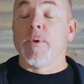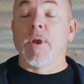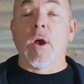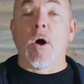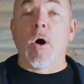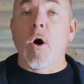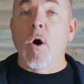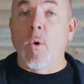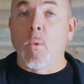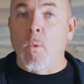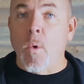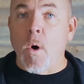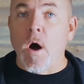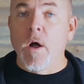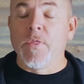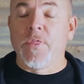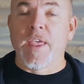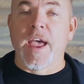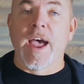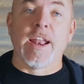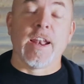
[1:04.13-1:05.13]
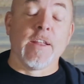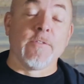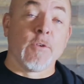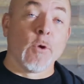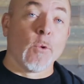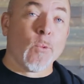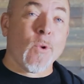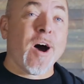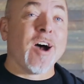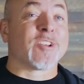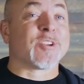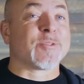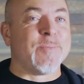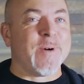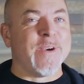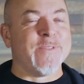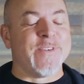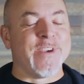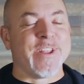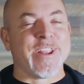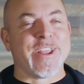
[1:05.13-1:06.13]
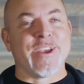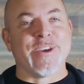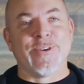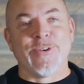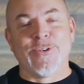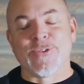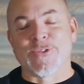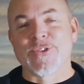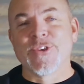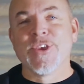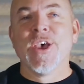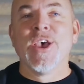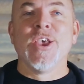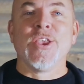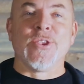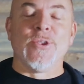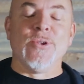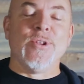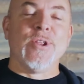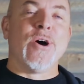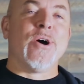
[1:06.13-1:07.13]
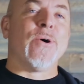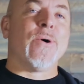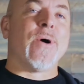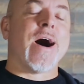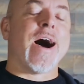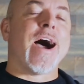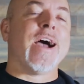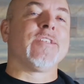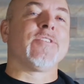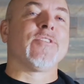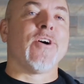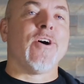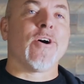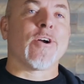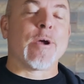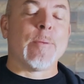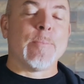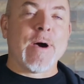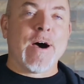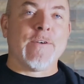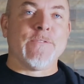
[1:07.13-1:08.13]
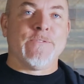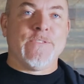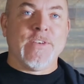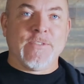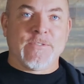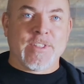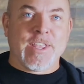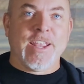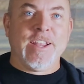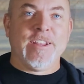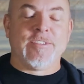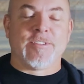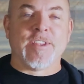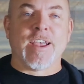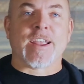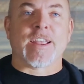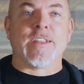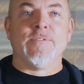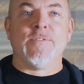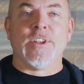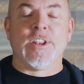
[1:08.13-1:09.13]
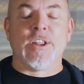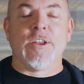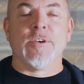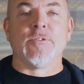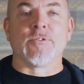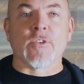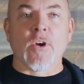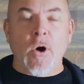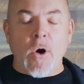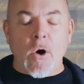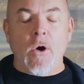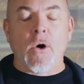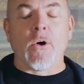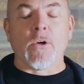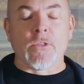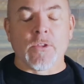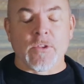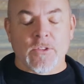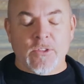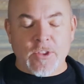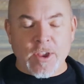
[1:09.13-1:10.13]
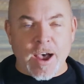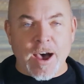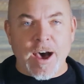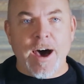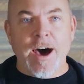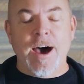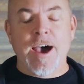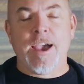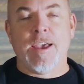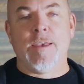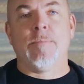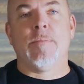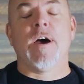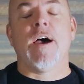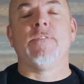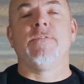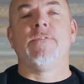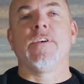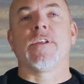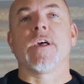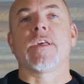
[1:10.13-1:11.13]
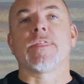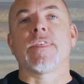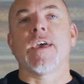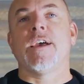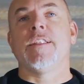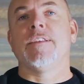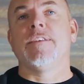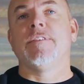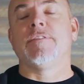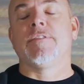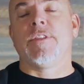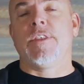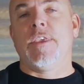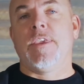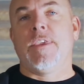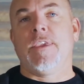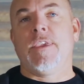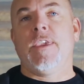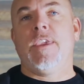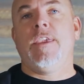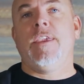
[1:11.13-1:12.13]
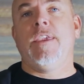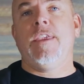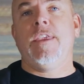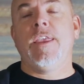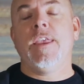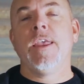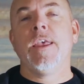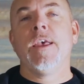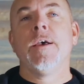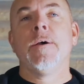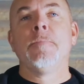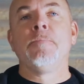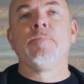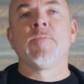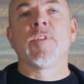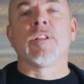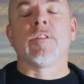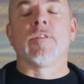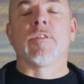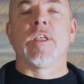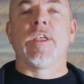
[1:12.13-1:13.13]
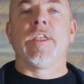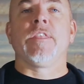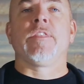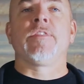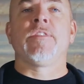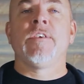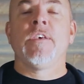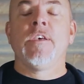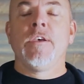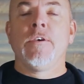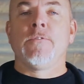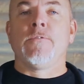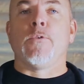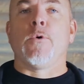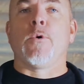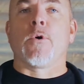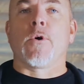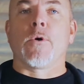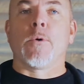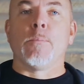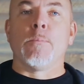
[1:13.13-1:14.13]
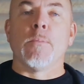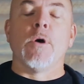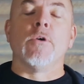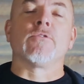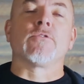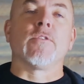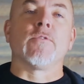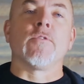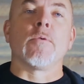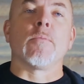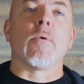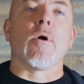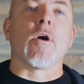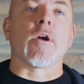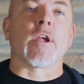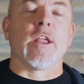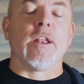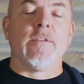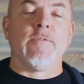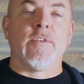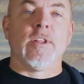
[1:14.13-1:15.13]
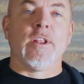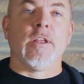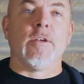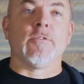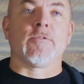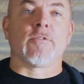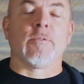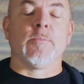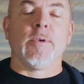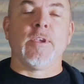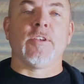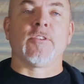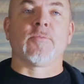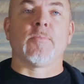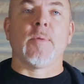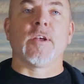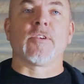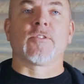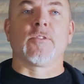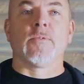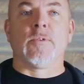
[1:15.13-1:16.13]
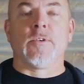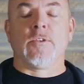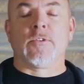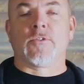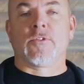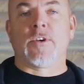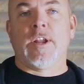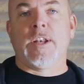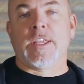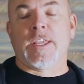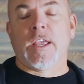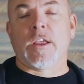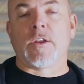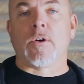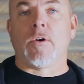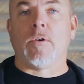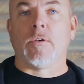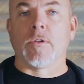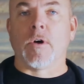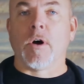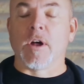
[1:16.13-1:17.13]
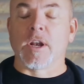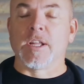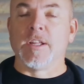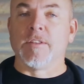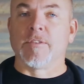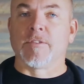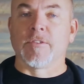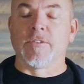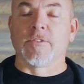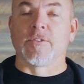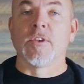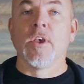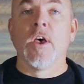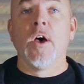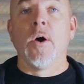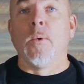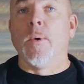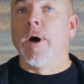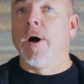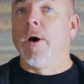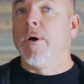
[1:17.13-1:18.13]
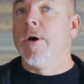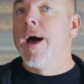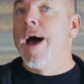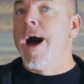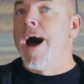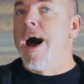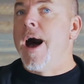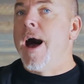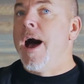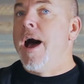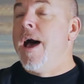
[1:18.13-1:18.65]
We all want that. And if you watch my videos, you know I talk about 15 second videos all the time. I feel like that is the key length for most of your marketing videos to be, especially when you're trying to get cold audiences. Well,